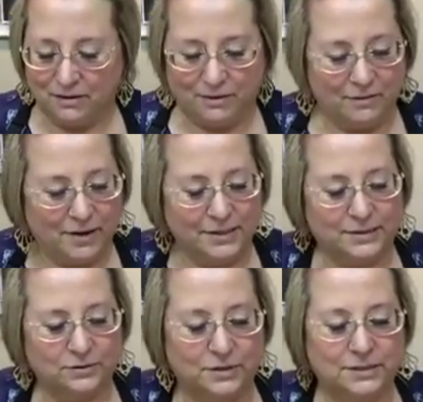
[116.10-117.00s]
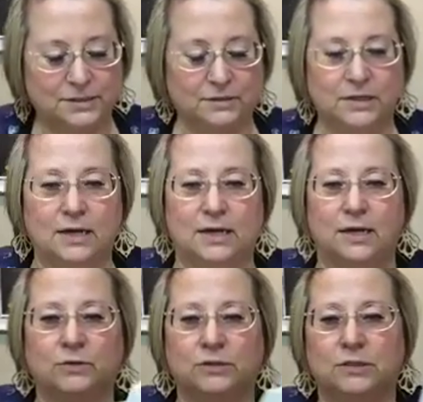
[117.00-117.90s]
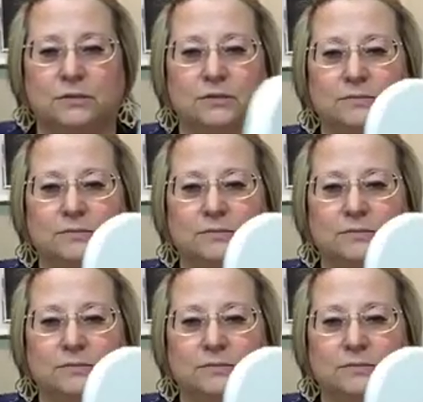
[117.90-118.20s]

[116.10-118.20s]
Alright, so these are the cutouts.